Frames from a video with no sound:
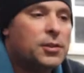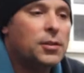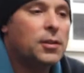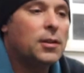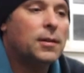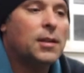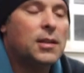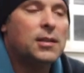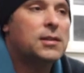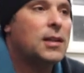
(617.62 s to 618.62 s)
sure
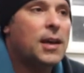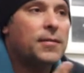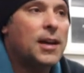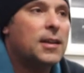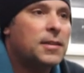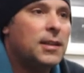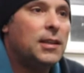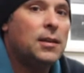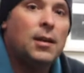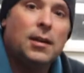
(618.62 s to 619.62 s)
is I've got
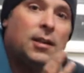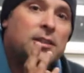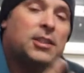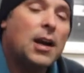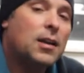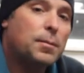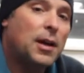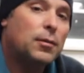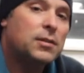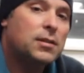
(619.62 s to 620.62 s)
the shock
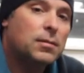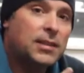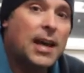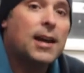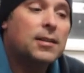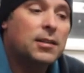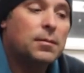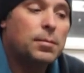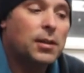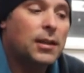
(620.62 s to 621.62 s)
mounts tacked
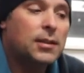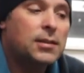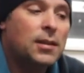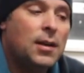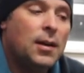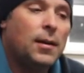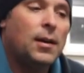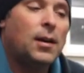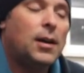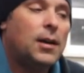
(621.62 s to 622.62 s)
in place.
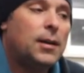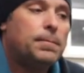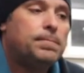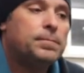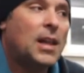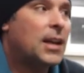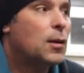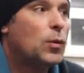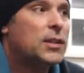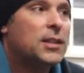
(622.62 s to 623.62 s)
I
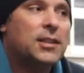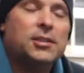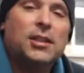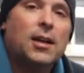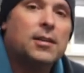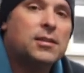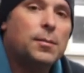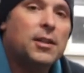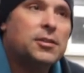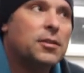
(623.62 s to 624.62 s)
gotta wait to get shocks to
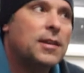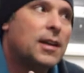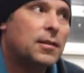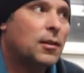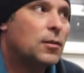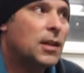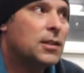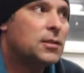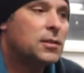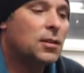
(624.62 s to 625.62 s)
make sure that
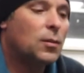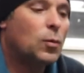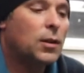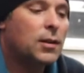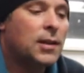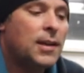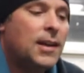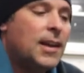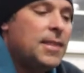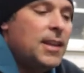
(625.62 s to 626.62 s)
location's gonna work.
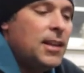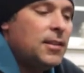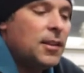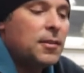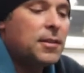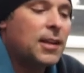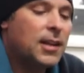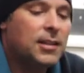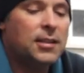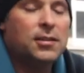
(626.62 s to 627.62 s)
And then another thing
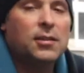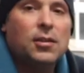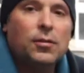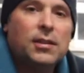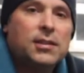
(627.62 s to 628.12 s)
I need to do is